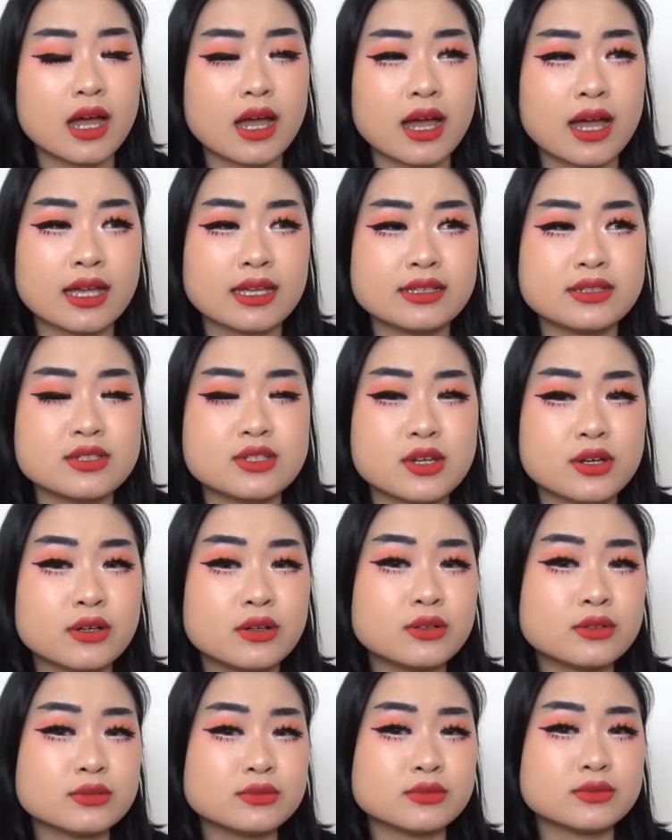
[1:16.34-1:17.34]
I
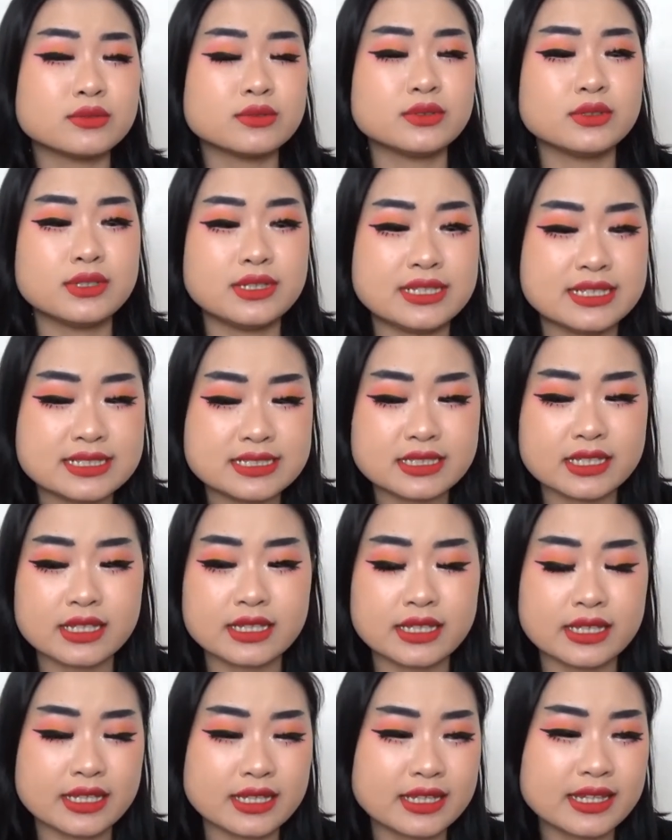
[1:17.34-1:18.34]
don't
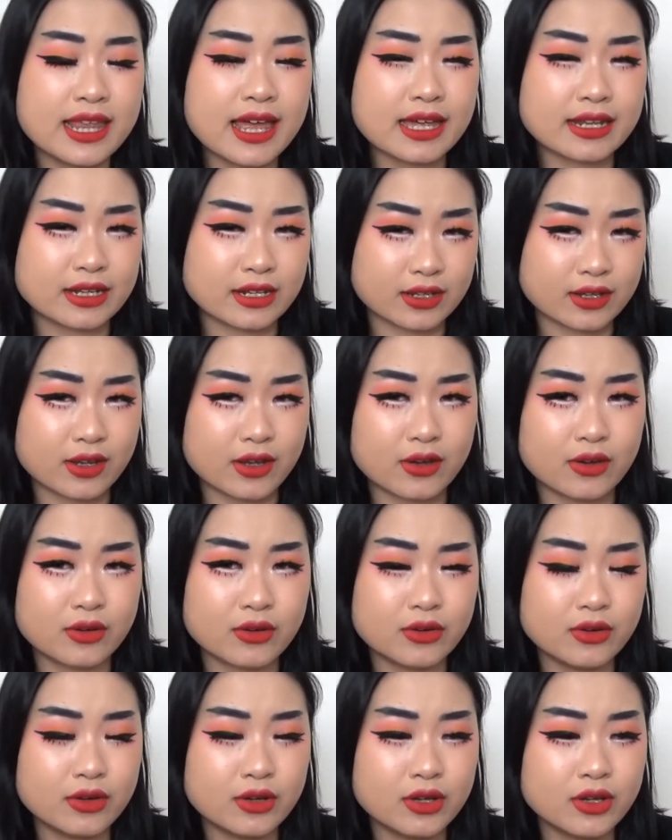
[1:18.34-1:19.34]
easily let it
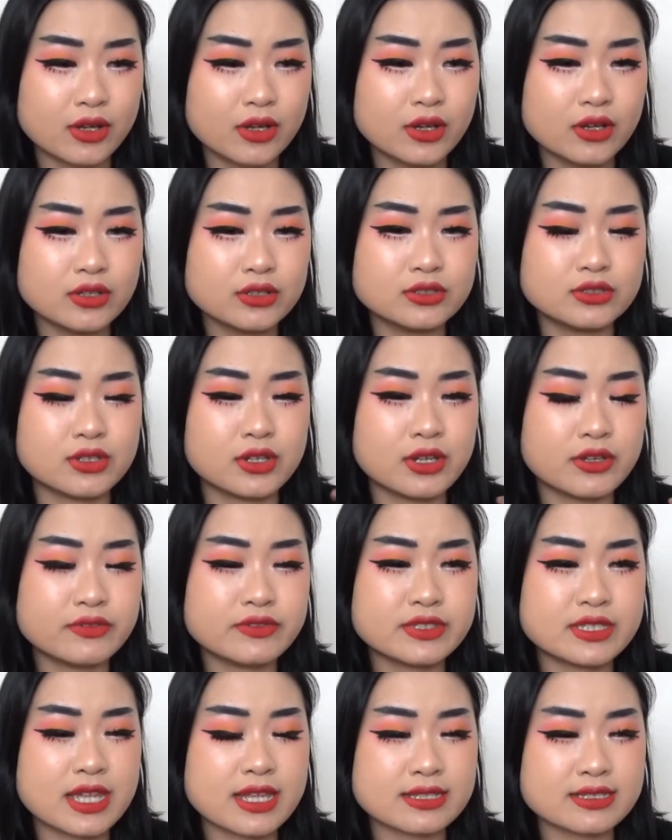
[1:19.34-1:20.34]
go. So
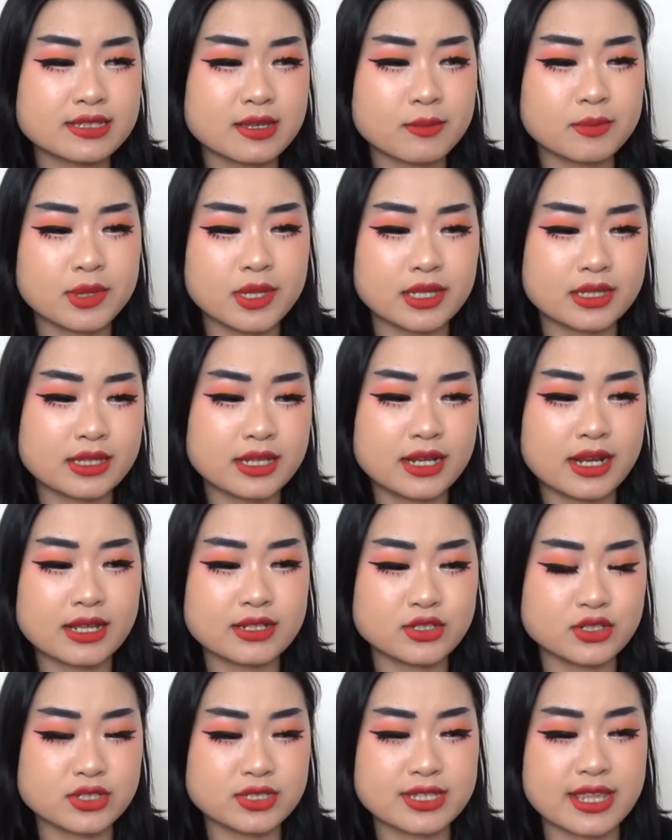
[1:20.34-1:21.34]
if that's something that I
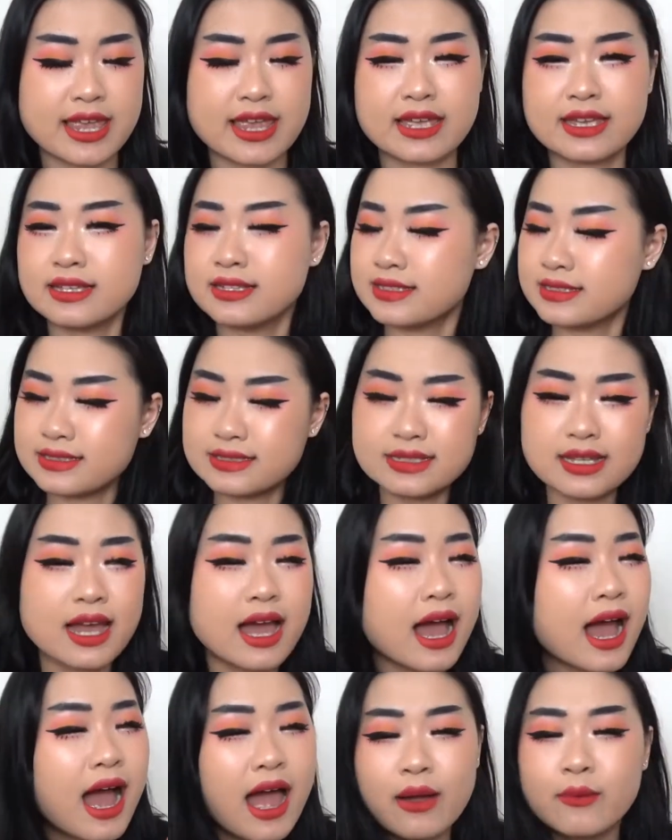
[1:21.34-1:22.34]
just like
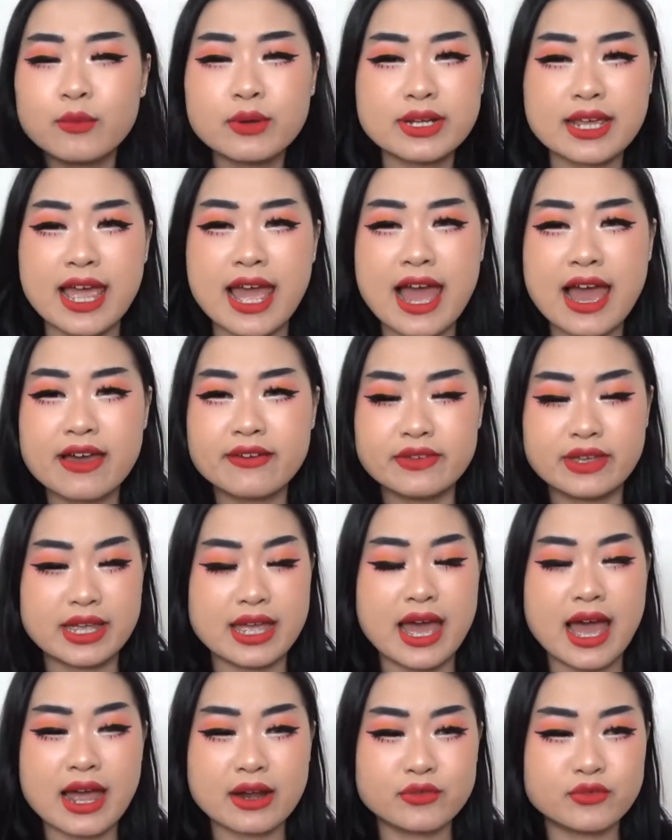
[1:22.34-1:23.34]
I want to have
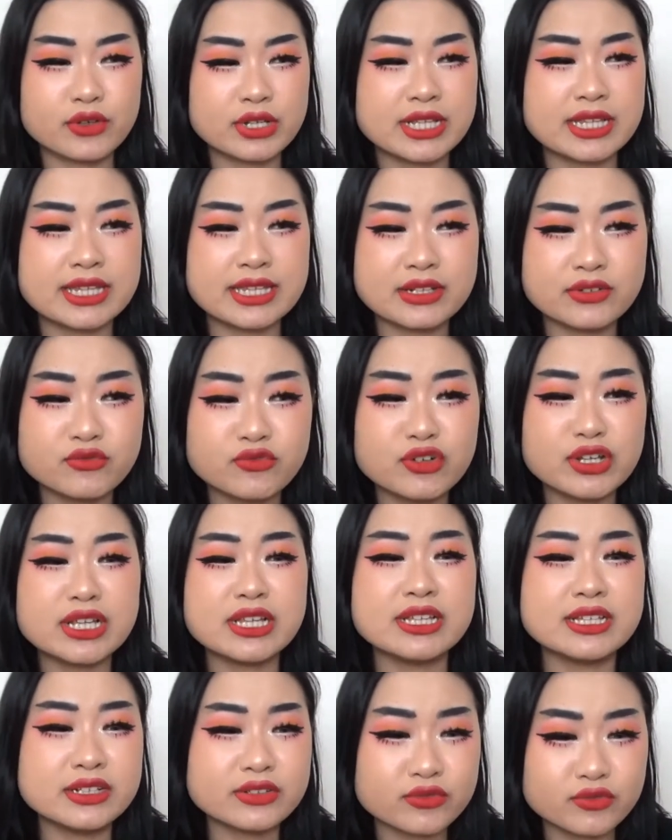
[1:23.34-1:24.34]
it, I really,
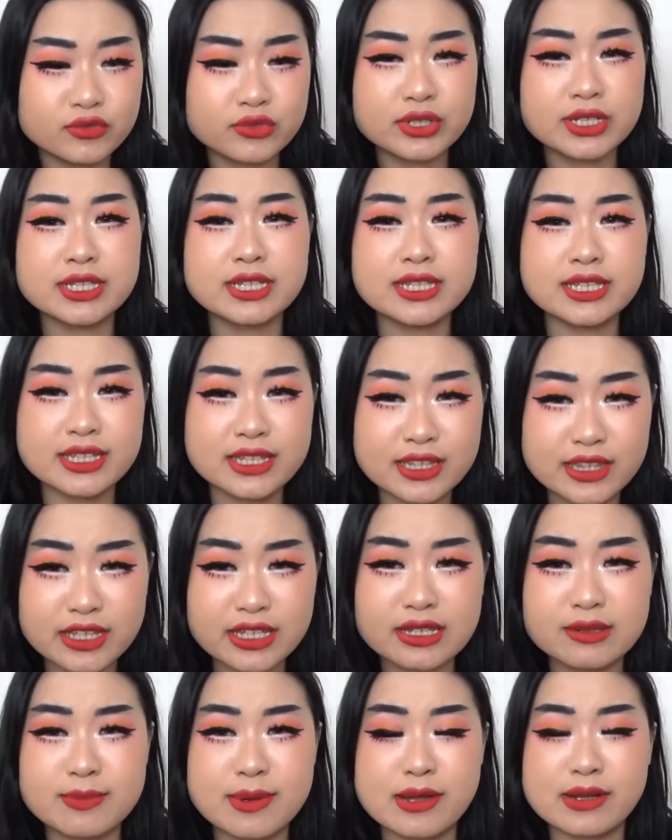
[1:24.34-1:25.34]
really, really
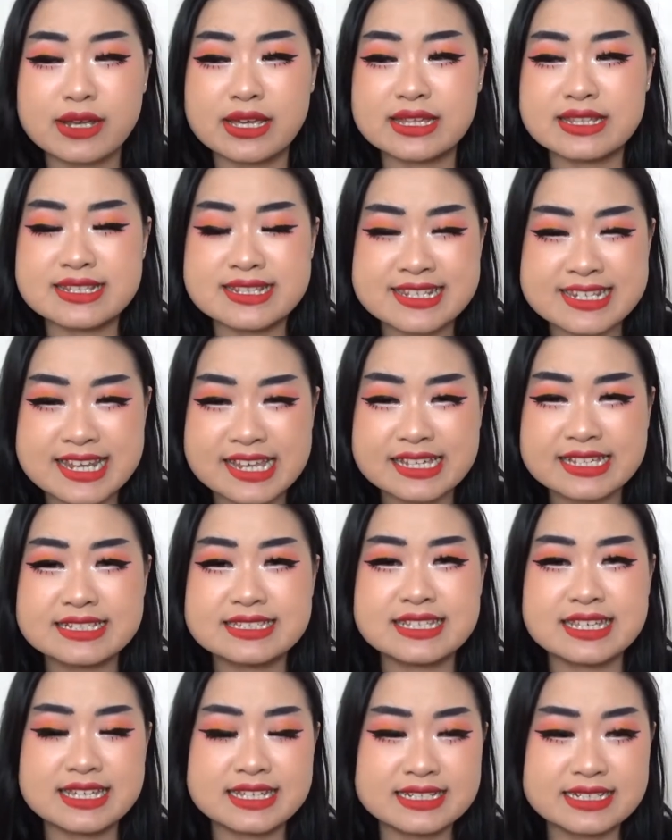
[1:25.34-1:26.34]
think about it
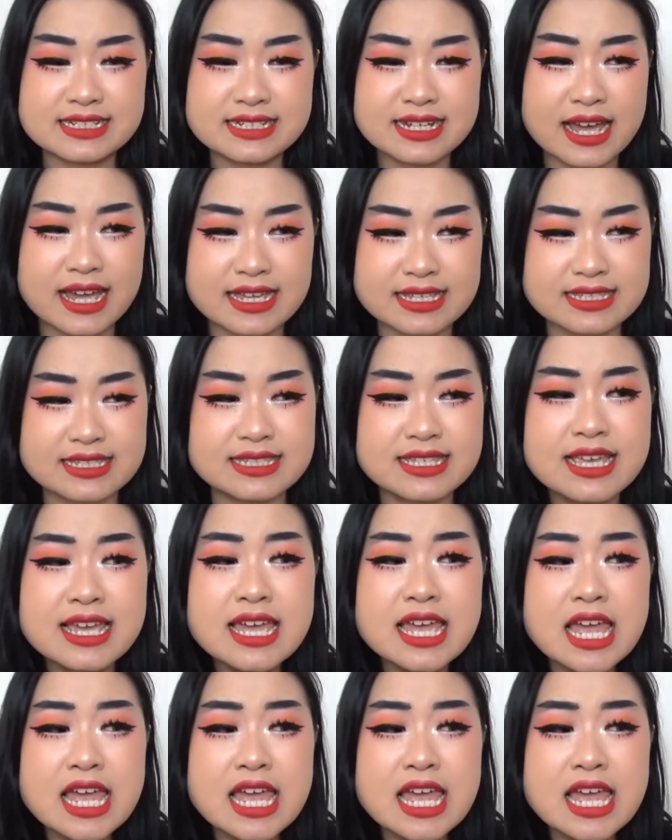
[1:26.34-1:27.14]
days and nights.